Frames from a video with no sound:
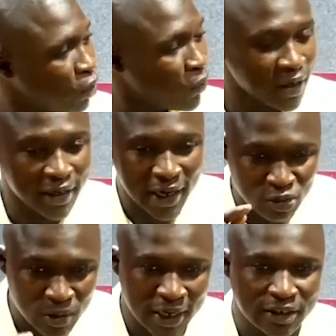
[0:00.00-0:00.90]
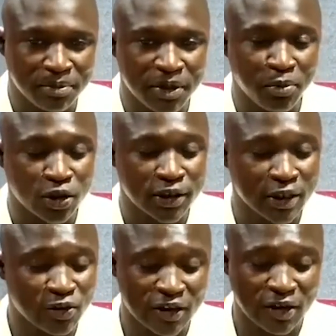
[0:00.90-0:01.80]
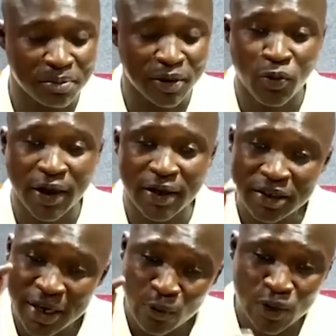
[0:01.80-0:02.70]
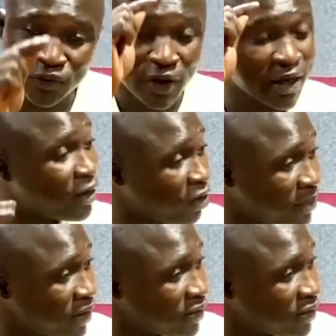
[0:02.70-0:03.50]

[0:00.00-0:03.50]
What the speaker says: When the National Assembly, because National Assembly, we can request for any document.